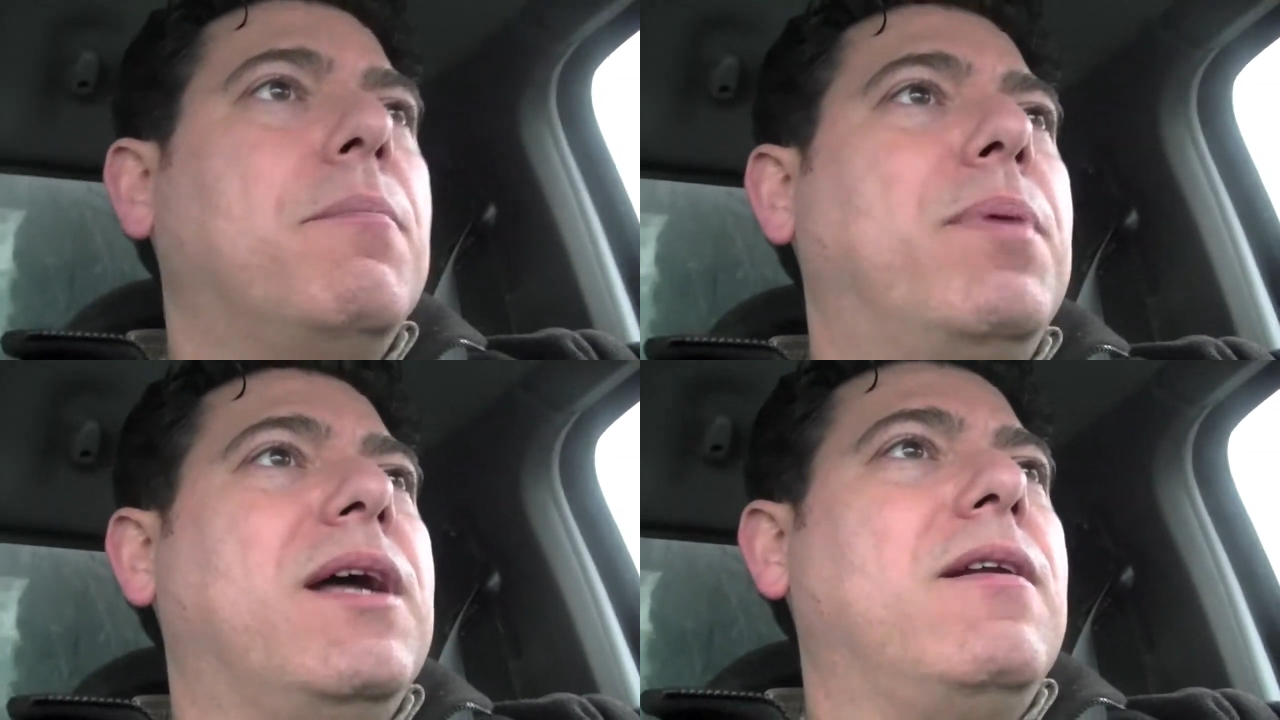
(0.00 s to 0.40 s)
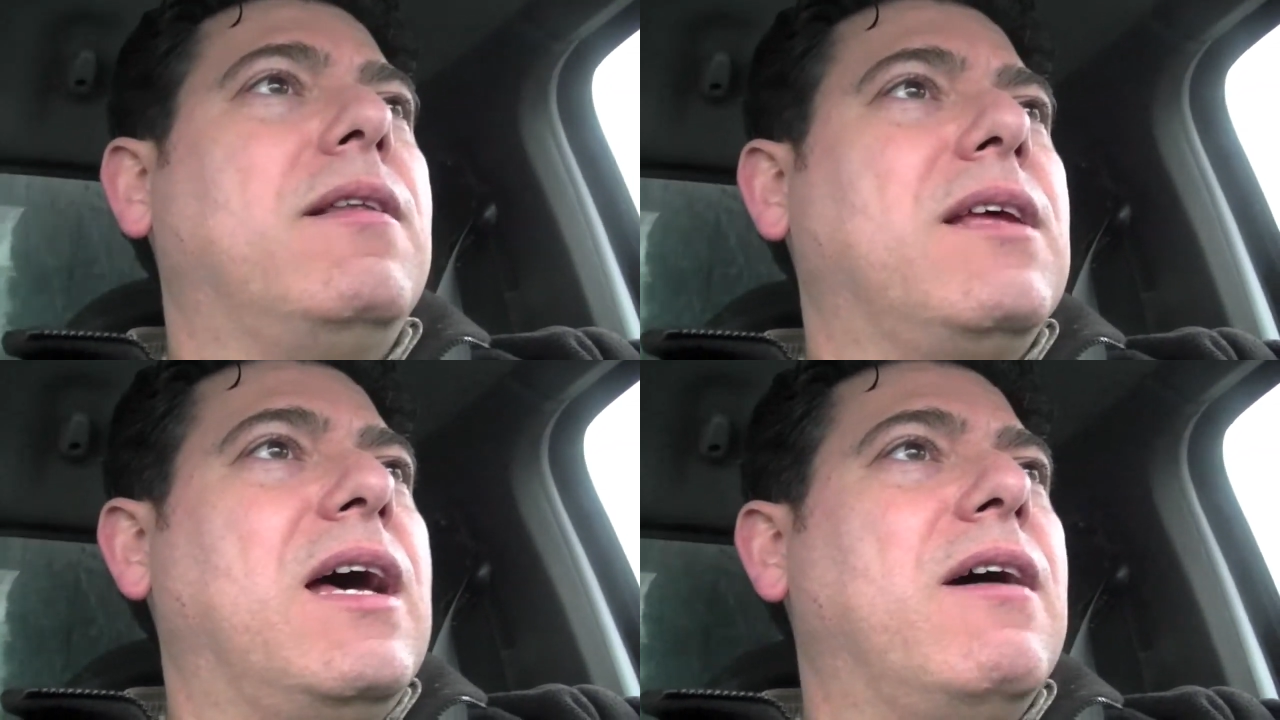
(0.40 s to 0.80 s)
but
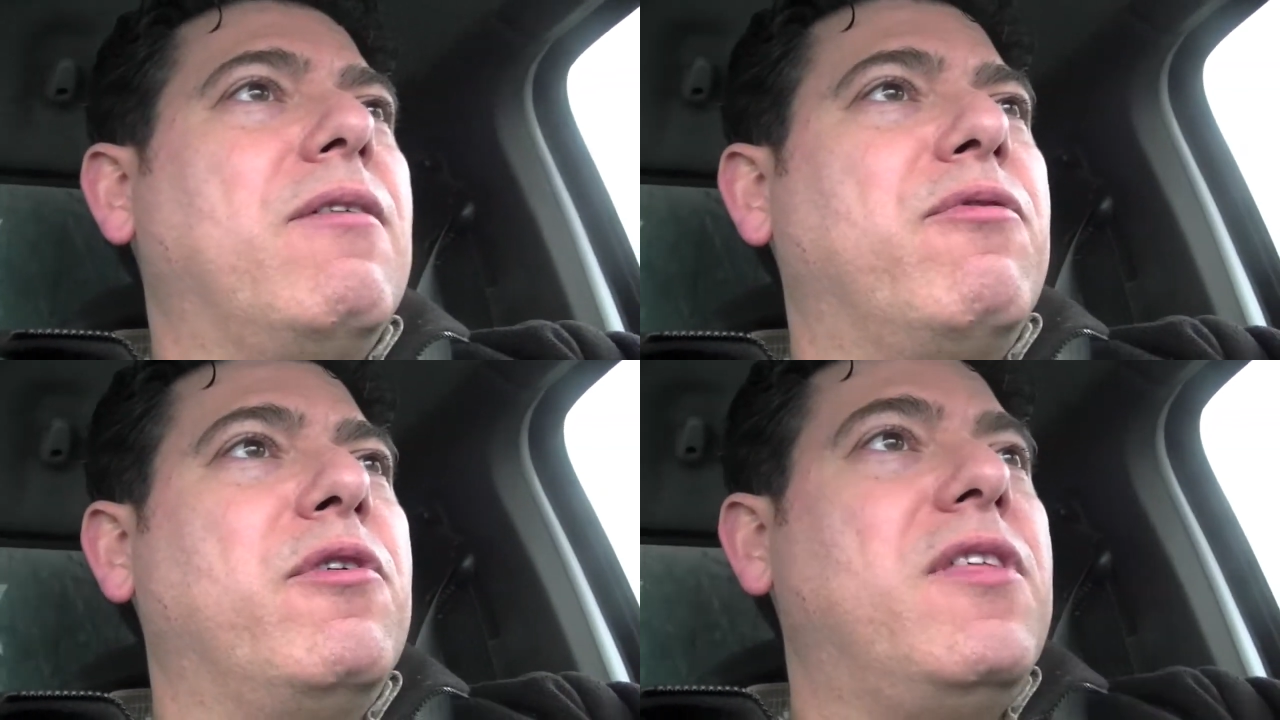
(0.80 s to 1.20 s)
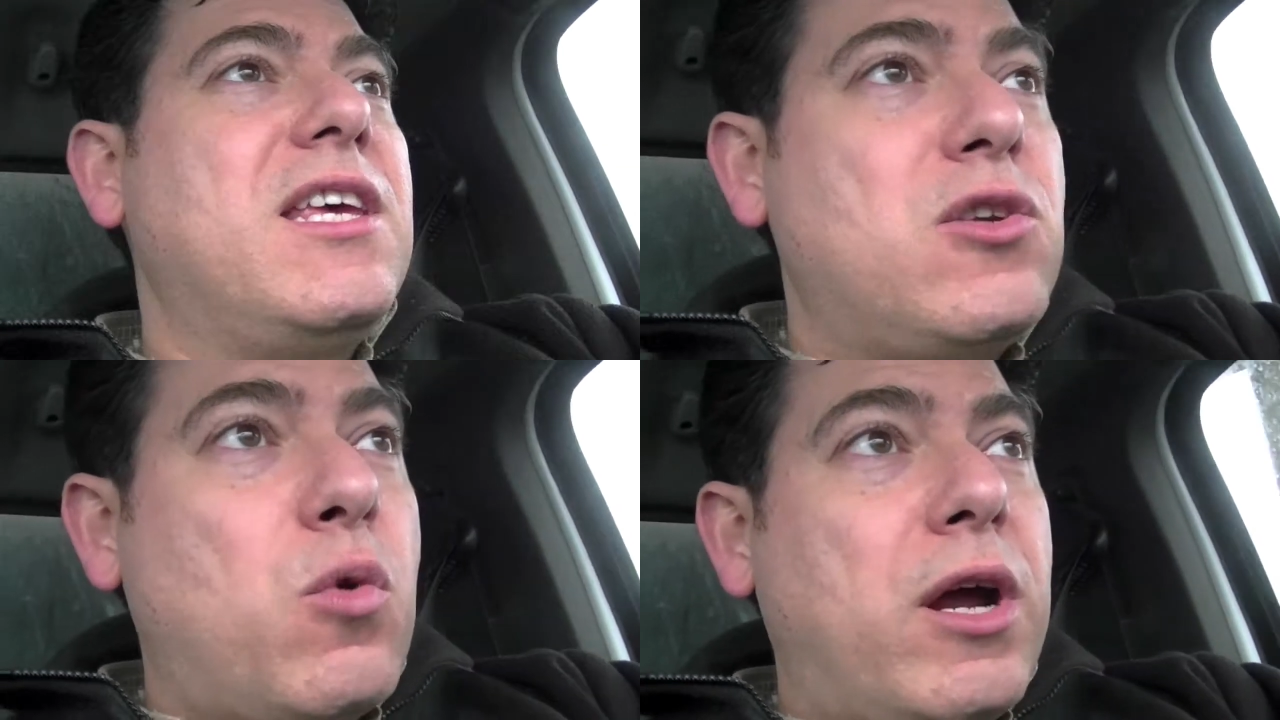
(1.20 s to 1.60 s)
uh, for
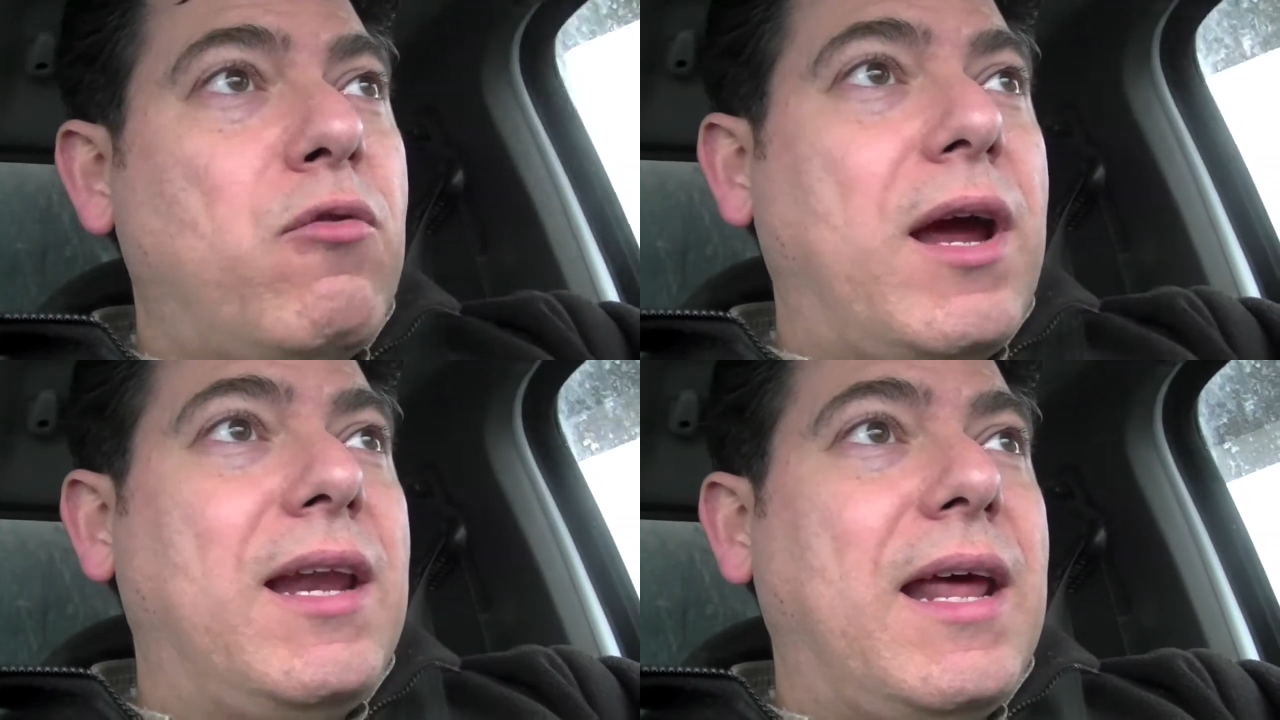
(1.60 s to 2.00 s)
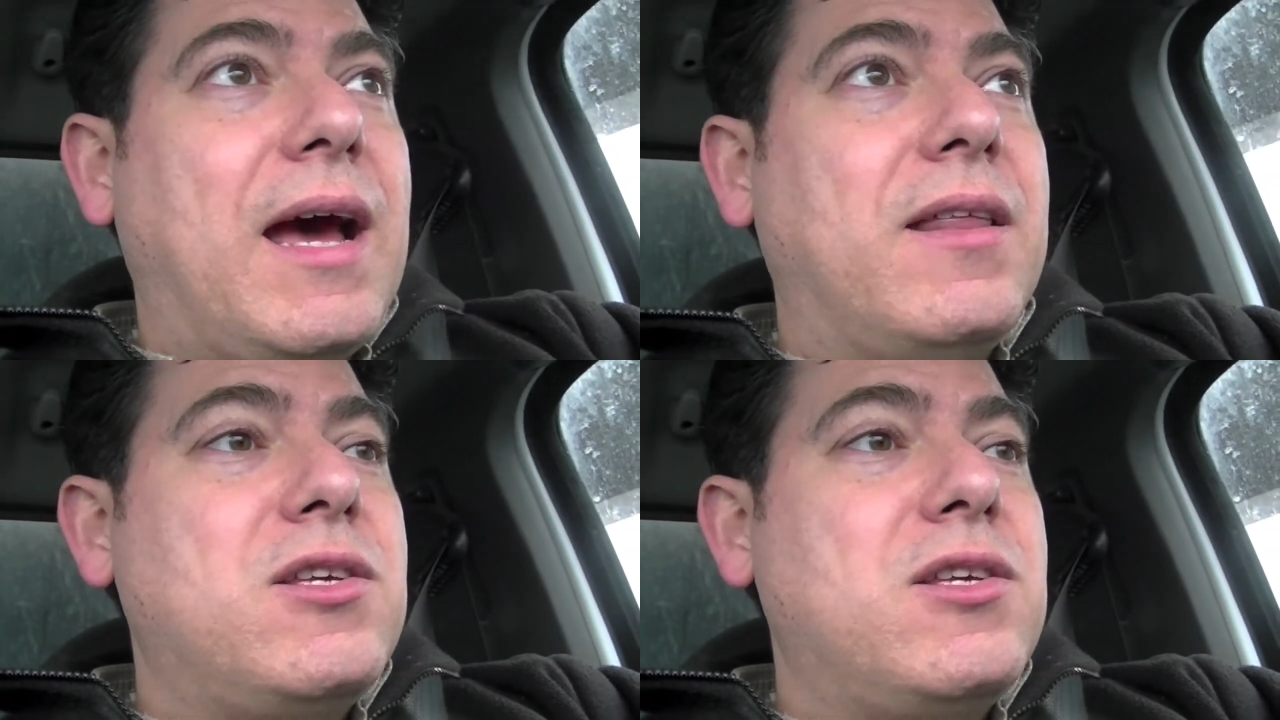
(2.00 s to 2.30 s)
this one right now,